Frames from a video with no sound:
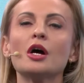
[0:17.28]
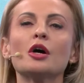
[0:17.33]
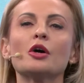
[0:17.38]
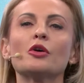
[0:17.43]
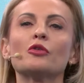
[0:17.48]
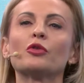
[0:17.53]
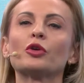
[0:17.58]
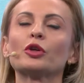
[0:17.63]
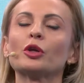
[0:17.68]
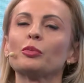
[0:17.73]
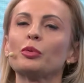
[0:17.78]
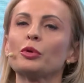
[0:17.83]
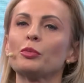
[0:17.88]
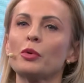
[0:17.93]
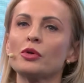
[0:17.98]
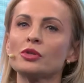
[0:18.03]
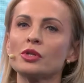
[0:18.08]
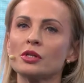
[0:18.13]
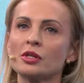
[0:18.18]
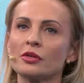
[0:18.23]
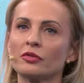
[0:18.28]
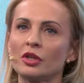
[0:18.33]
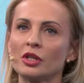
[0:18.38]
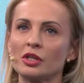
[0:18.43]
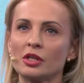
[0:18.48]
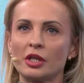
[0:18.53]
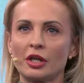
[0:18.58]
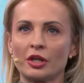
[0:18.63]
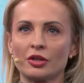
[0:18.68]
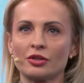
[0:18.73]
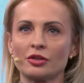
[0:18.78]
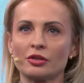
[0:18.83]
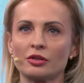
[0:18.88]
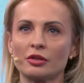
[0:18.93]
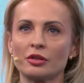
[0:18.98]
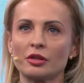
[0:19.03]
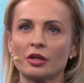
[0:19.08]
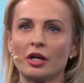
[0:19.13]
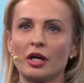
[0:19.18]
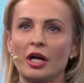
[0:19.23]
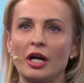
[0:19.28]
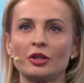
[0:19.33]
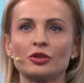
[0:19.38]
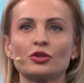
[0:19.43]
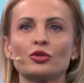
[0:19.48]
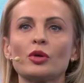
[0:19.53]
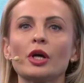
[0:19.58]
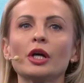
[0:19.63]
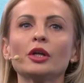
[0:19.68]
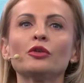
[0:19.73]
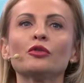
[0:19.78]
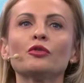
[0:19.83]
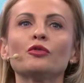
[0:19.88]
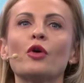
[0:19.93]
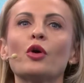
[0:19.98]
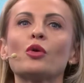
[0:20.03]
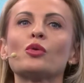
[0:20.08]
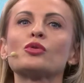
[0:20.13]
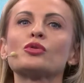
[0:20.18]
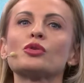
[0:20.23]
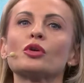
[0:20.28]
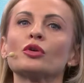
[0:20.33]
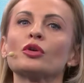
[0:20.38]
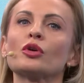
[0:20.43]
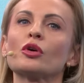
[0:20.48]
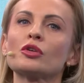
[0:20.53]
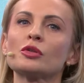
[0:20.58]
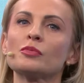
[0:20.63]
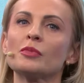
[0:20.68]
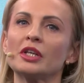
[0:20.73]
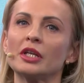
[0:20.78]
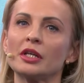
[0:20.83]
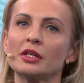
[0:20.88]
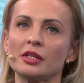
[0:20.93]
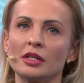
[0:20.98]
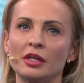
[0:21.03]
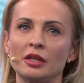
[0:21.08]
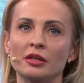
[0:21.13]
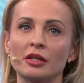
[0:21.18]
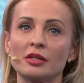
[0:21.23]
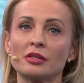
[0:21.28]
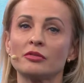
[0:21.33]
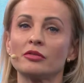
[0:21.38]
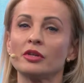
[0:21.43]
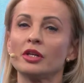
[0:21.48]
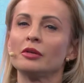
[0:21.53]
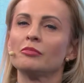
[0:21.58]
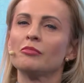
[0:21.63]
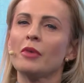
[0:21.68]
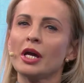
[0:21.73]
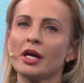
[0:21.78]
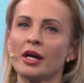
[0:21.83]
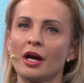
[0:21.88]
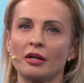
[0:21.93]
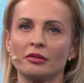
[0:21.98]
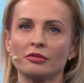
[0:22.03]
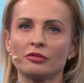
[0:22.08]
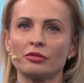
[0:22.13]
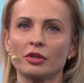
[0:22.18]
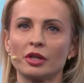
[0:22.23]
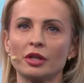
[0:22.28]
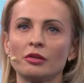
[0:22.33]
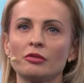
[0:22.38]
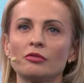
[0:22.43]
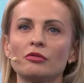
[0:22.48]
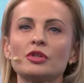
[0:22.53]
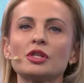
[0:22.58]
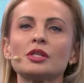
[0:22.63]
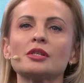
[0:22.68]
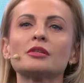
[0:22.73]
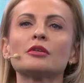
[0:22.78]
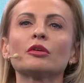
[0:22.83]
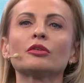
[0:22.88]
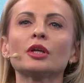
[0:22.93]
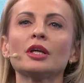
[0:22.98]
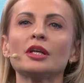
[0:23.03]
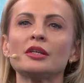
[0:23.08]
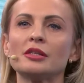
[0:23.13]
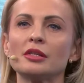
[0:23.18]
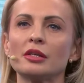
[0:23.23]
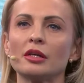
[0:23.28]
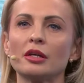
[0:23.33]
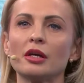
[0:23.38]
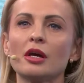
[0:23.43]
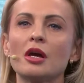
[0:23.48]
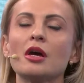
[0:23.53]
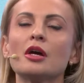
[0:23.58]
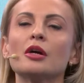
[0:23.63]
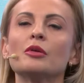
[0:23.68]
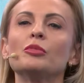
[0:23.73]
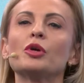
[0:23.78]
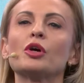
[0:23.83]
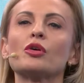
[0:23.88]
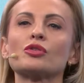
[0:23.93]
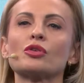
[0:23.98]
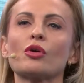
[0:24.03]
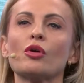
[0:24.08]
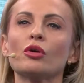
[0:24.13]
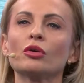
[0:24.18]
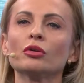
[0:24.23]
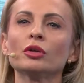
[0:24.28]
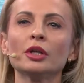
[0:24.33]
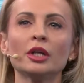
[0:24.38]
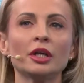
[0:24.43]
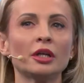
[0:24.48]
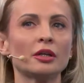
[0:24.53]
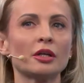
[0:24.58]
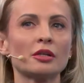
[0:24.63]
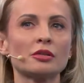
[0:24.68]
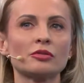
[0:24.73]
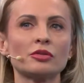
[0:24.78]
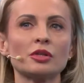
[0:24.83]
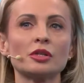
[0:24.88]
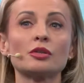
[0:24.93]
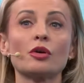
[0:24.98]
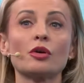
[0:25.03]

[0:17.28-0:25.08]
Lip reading: For the purposes of this lecture, I'll try to focus on cosmetics industry in my country, which is not easy because all industries